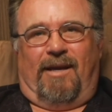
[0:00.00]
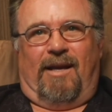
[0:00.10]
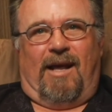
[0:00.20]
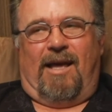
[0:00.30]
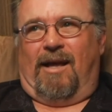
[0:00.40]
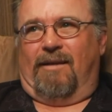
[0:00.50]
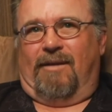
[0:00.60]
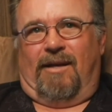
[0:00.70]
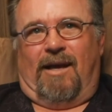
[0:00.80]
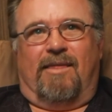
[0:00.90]
and
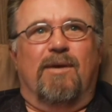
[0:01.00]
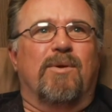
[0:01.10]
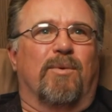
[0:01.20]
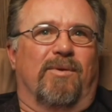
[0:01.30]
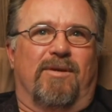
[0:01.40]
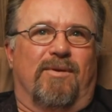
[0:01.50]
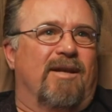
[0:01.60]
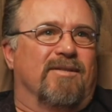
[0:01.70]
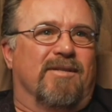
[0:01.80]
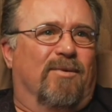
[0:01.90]
I think we were at the
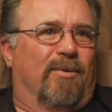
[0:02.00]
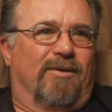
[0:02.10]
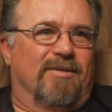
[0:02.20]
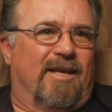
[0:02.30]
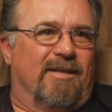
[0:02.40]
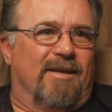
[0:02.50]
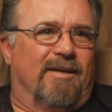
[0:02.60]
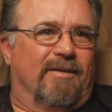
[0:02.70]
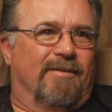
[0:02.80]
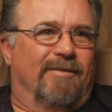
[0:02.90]
United Steelworkers at the
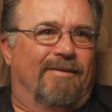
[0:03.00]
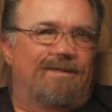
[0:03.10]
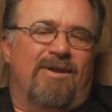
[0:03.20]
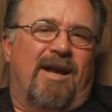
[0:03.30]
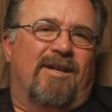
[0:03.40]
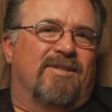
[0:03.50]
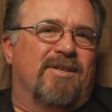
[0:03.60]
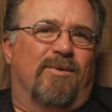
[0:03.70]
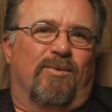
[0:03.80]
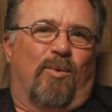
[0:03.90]
end. The United
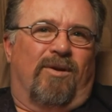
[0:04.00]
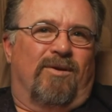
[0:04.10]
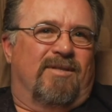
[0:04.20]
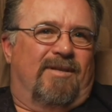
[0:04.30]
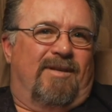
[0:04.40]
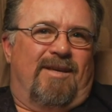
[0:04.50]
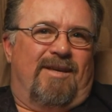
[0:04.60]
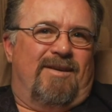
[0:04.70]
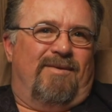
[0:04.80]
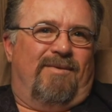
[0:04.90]
Steelworkers,
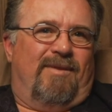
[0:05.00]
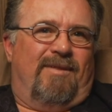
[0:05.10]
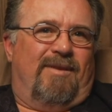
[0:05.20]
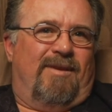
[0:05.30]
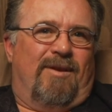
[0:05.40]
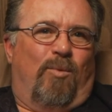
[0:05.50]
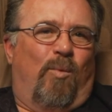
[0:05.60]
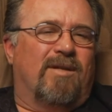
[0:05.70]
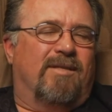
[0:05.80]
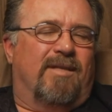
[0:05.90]

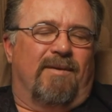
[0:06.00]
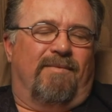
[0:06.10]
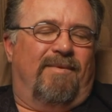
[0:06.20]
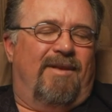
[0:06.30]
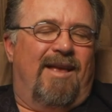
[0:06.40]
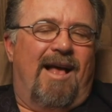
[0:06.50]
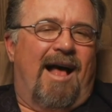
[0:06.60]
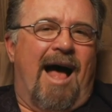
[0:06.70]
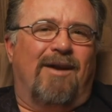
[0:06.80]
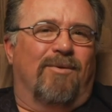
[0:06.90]
once they,
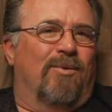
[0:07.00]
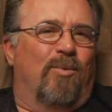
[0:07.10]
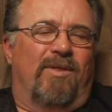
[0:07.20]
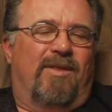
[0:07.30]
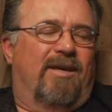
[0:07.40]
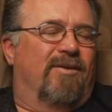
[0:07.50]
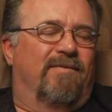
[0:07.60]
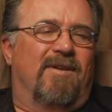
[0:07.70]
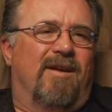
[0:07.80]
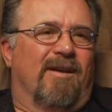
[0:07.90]
I don't know what they could
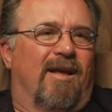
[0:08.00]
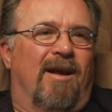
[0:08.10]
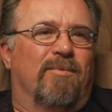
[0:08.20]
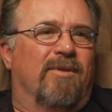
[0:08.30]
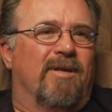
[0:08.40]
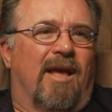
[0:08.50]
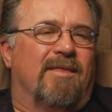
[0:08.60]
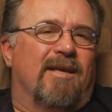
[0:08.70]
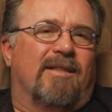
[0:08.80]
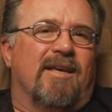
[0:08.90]
have done. I
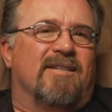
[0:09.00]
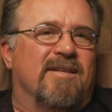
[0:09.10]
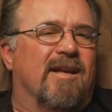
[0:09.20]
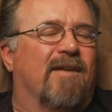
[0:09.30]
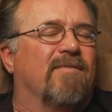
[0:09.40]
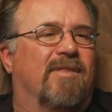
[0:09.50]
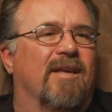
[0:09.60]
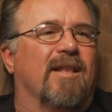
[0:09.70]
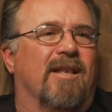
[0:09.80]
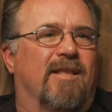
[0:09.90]
think they did
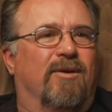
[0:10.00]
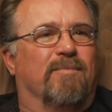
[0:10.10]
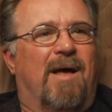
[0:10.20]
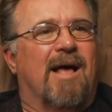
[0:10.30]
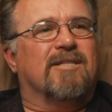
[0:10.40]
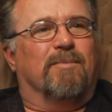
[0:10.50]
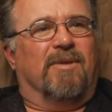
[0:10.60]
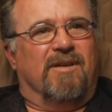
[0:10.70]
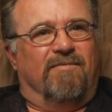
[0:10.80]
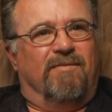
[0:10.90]
everything that they could
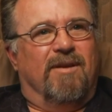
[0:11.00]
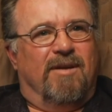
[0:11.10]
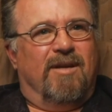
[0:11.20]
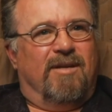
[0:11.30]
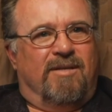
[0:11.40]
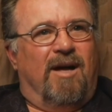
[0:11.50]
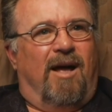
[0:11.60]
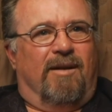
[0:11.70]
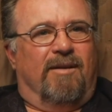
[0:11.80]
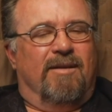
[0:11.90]
possibly have
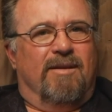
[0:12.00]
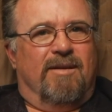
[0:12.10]
done